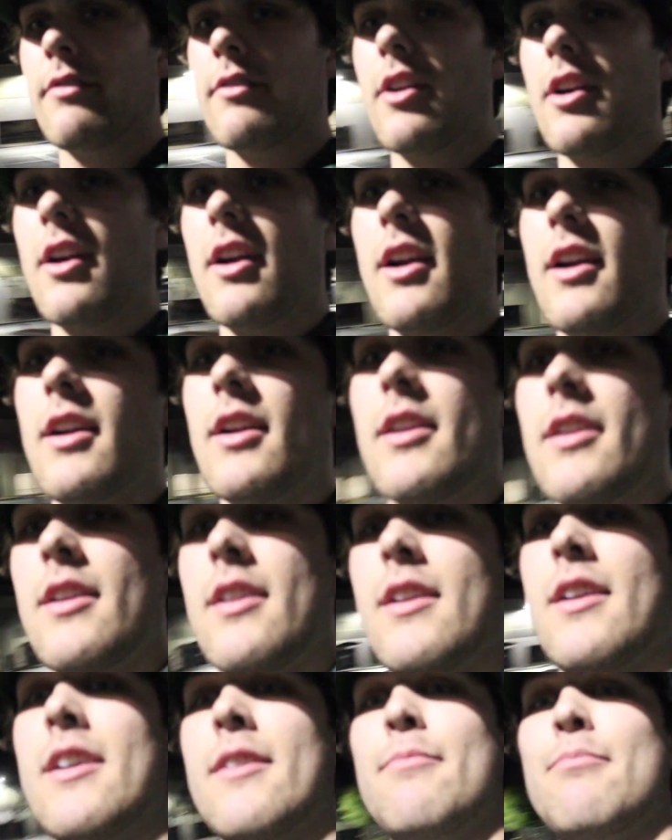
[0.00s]
of our
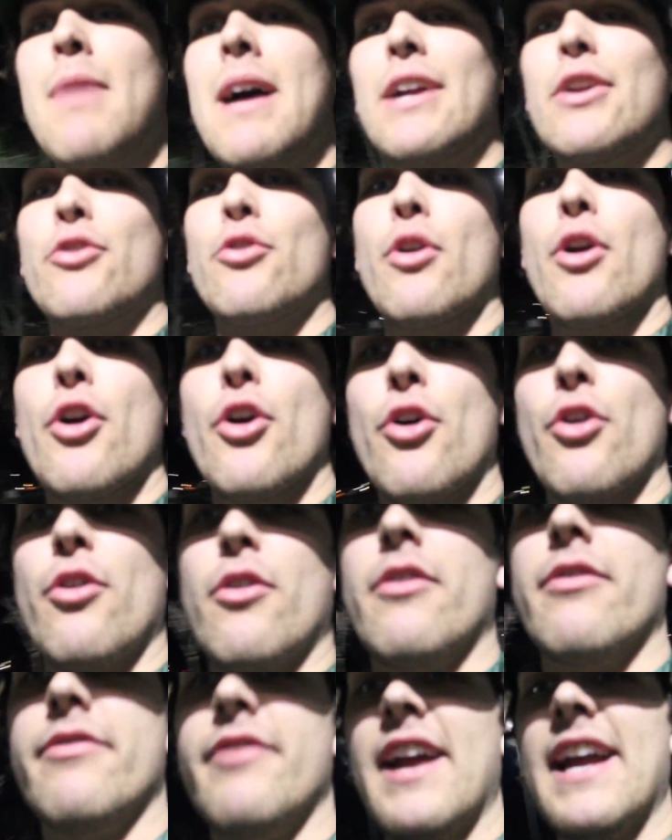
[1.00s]

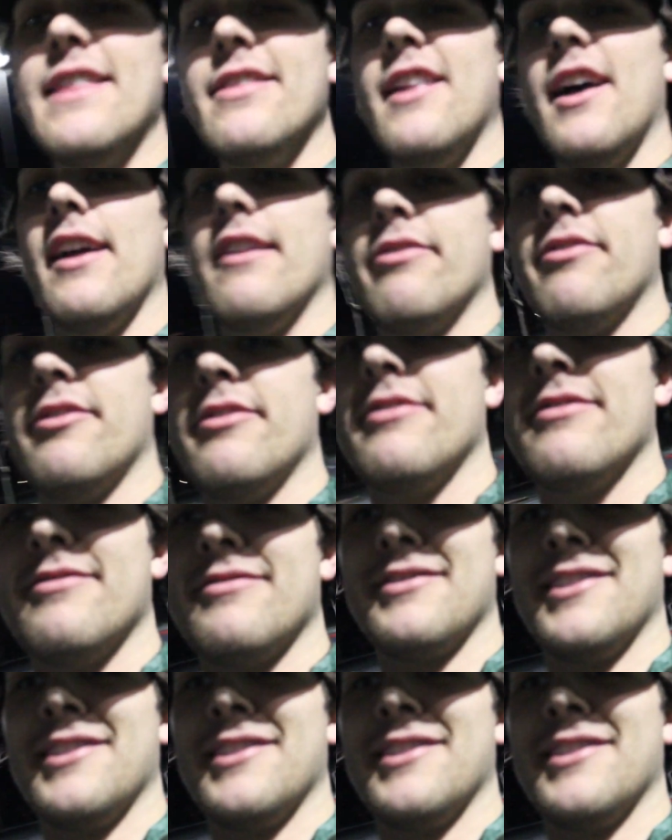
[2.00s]
micro van life.